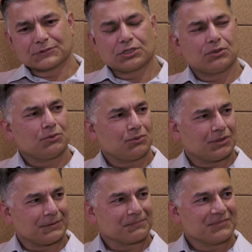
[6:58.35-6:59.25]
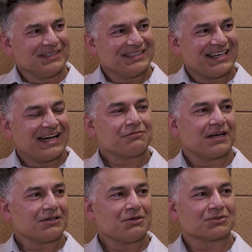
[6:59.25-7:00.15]
Cool.
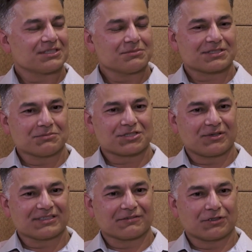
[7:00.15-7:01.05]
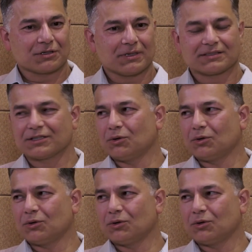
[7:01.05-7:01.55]
I don't know. Some stories I've heard about the